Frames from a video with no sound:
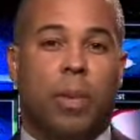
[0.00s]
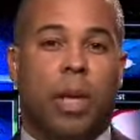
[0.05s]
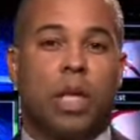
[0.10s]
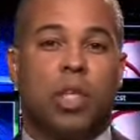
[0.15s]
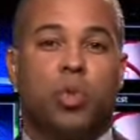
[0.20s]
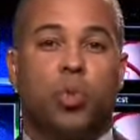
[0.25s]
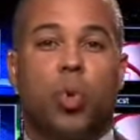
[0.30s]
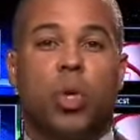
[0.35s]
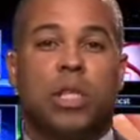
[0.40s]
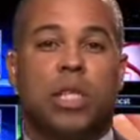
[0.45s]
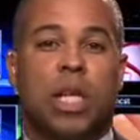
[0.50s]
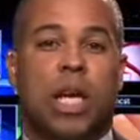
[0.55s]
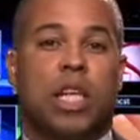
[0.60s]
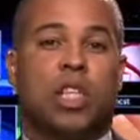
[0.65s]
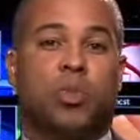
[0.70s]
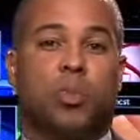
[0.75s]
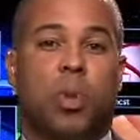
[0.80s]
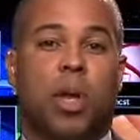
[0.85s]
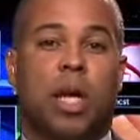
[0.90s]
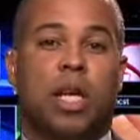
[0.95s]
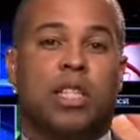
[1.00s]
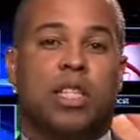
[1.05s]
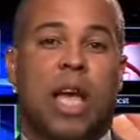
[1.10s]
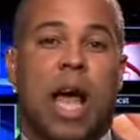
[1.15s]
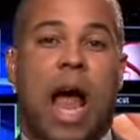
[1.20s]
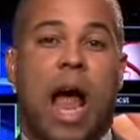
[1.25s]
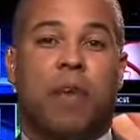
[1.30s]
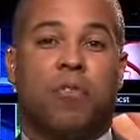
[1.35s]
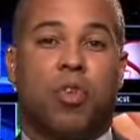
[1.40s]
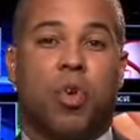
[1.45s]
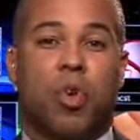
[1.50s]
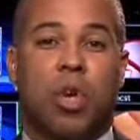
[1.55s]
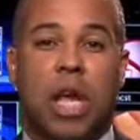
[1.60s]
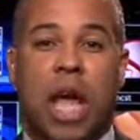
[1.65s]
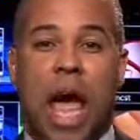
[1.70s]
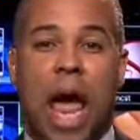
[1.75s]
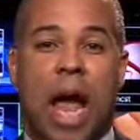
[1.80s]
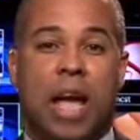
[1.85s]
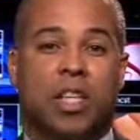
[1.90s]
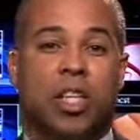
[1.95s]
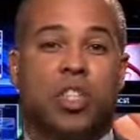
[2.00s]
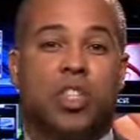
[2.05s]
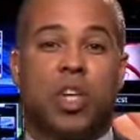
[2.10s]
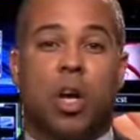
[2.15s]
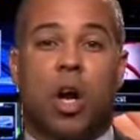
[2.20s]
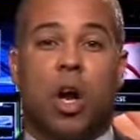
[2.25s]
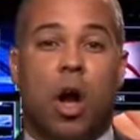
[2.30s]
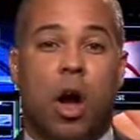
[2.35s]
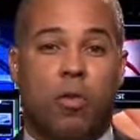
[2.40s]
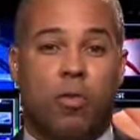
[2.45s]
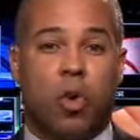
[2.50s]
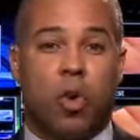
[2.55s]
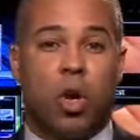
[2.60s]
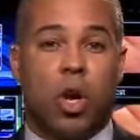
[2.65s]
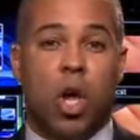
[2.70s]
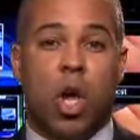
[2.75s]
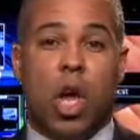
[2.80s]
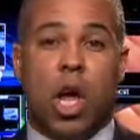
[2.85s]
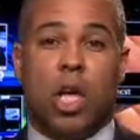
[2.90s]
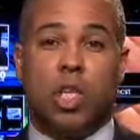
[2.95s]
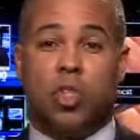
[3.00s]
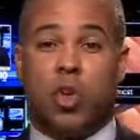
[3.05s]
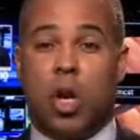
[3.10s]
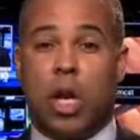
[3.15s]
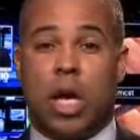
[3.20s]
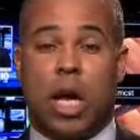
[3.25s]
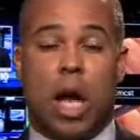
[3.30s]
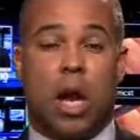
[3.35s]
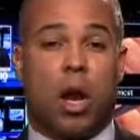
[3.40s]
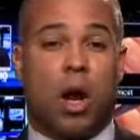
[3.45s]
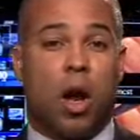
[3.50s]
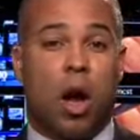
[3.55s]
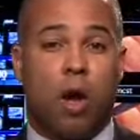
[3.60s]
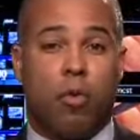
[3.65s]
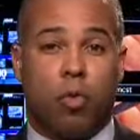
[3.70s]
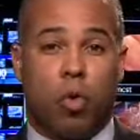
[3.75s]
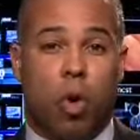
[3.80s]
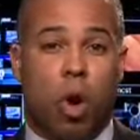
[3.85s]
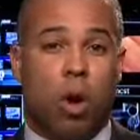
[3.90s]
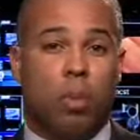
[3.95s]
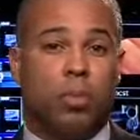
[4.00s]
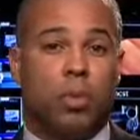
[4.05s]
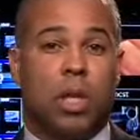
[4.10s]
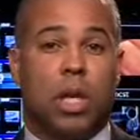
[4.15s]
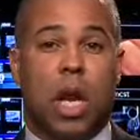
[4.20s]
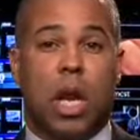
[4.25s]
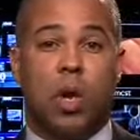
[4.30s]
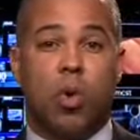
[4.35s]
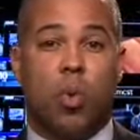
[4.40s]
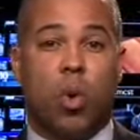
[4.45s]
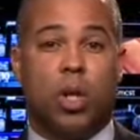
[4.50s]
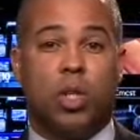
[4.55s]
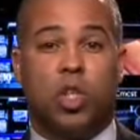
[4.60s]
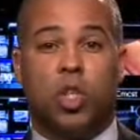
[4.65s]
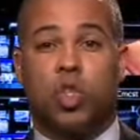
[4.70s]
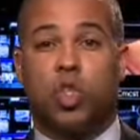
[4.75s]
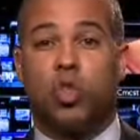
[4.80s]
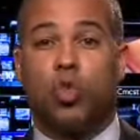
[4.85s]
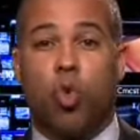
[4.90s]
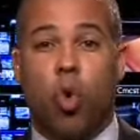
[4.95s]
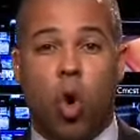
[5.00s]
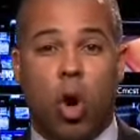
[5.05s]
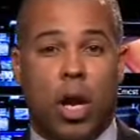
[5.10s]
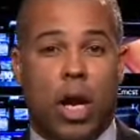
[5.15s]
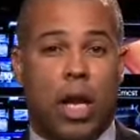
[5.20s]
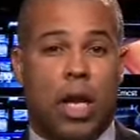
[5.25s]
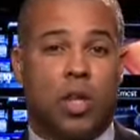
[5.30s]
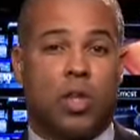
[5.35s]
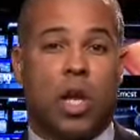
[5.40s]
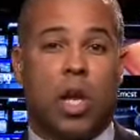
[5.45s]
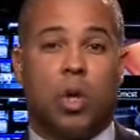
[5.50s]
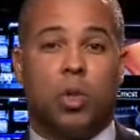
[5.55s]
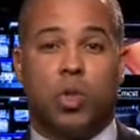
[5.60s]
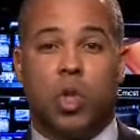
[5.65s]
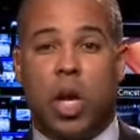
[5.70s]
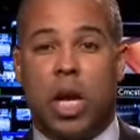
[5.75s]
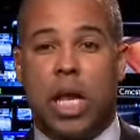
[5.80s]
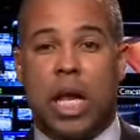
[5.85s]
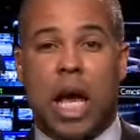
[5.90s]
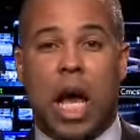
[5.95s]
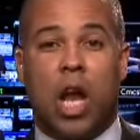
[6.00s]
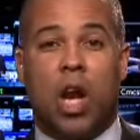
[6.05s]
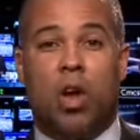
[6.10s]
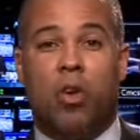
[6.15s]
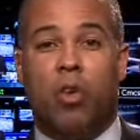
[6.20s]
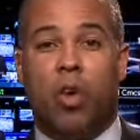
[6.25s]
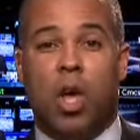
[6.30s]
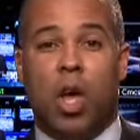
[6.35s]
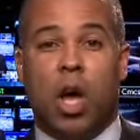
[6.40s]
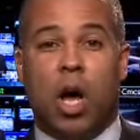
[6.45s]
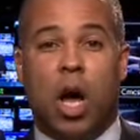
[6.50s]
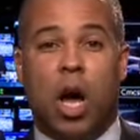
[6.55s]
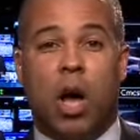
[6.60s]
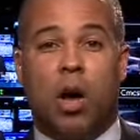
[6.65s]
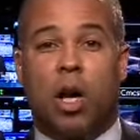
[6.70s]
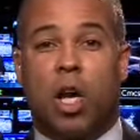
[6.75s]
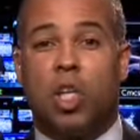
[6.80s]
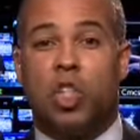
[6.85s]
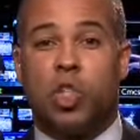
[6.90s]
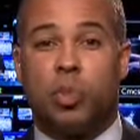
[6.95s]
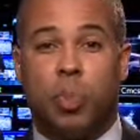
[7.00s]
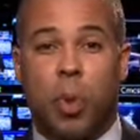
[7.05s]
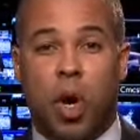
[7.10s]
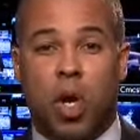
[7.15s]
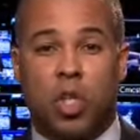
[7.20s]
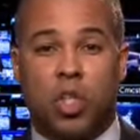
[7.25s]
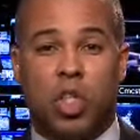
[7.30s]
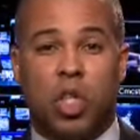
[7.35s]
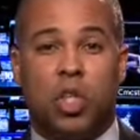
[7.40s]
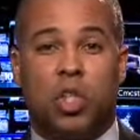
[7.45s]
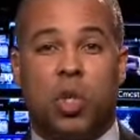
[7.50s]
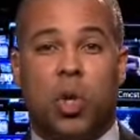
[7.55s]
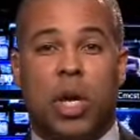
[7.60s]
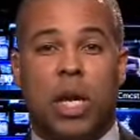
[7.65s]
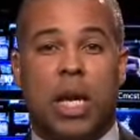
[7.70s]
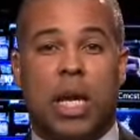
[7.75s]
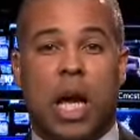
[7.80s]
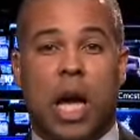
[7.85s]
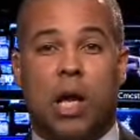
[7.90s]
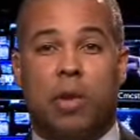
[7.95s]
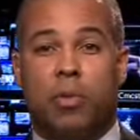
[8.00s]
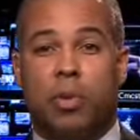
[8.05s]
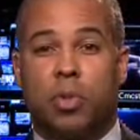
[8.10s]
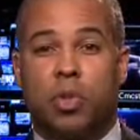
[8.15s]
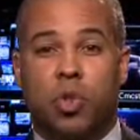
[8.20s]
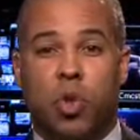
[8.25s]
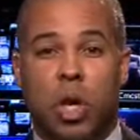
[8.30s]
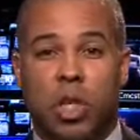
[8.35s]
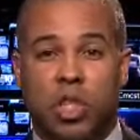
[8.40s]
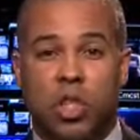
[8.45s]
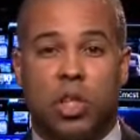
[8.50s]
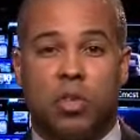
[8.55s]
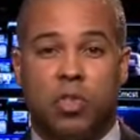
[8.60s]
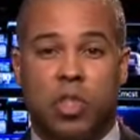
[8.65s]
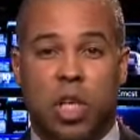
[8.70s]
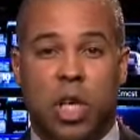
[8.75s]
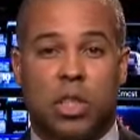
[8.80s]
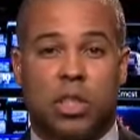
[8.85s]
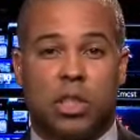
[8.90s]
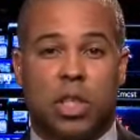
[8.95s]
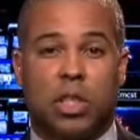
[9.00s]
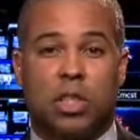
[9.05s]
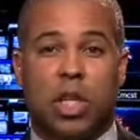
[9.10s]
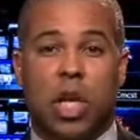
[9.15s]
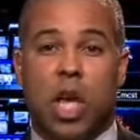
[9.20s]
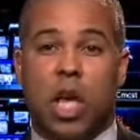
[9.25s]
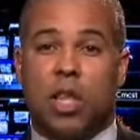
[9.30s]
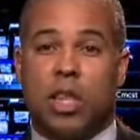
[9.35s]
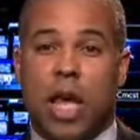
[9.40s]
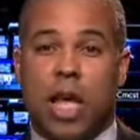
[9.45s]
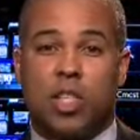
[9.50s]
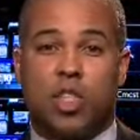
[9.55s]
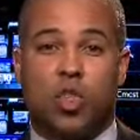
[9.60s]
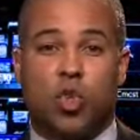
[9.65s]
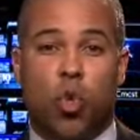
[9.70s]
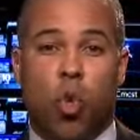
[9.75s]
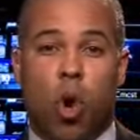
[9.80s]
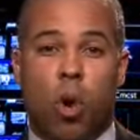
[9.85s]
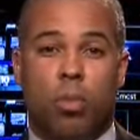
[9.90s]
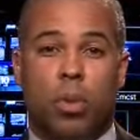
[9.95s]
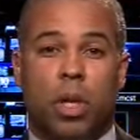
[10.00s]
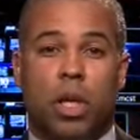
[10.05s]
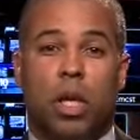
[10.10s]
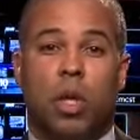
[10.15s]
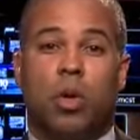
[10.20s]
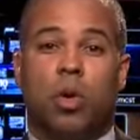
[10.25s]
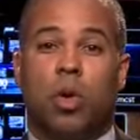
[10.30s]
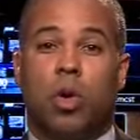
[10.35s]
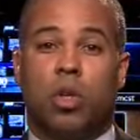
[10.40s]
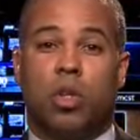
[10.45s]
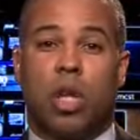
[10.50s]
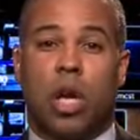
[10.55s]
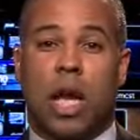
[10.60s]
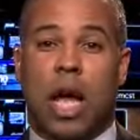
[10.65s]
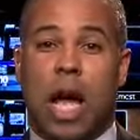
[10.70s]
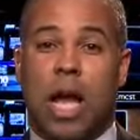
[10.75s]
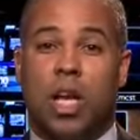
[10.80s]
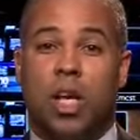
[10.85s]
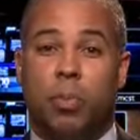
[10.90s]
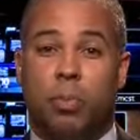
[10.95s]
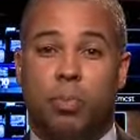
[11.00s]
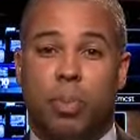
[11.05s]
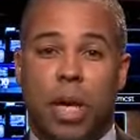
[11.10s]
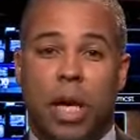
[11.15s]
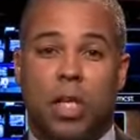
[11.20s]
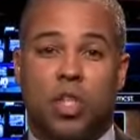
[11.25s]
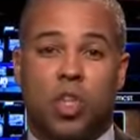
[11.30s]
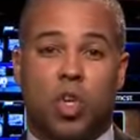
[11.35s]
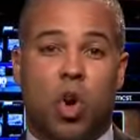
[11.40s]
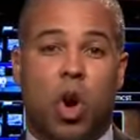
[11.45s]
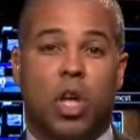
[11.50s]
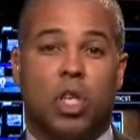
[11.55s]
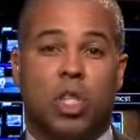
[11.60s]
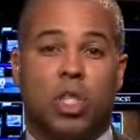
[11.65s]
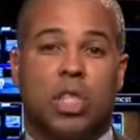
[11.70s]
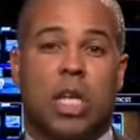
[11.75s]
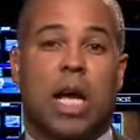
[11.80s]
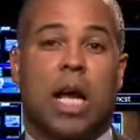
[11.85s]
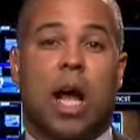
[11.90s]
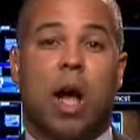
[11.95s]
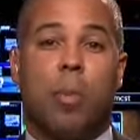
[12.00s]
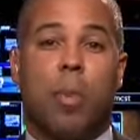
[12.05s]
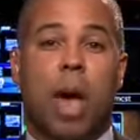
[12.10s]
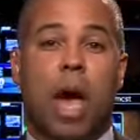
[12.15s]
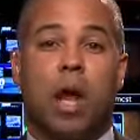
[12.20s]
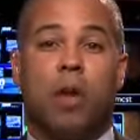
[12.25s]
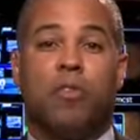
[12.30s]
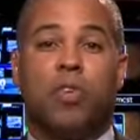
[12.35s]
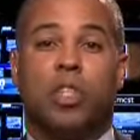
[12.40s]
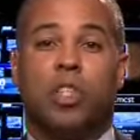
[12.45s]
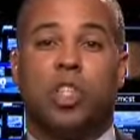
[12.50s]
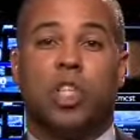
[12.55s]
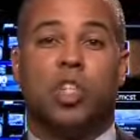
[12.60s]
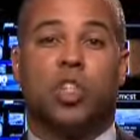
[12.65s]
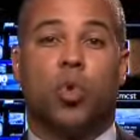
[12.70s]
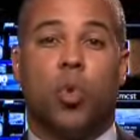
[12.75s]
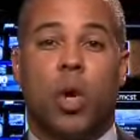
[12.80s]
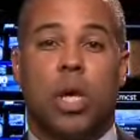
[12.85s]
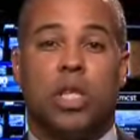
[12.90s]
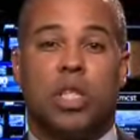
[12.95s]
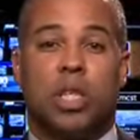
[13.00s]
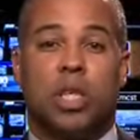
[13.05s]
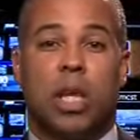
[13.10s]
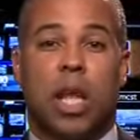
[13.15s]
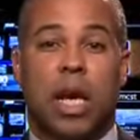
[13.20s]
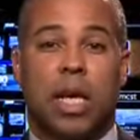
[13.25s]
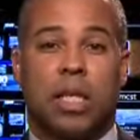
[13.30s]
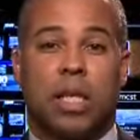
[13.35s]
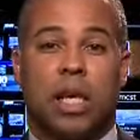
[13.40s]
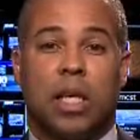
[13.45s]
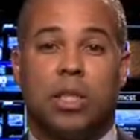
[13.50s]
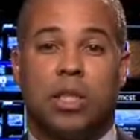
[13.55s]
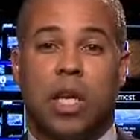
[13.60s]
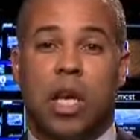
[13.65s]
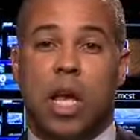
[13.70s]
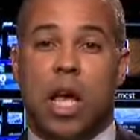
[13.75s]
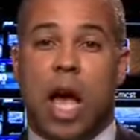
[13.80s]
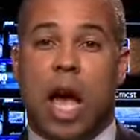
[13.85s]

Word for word: It's what takes place after the act is uncovered. Is there any kind of cover-up? Did anyone destroy anything? Was there any kind of uh, conspiracy to any kind of obstruction of justice? That's normally the kind of big charges that come out of a situation like this.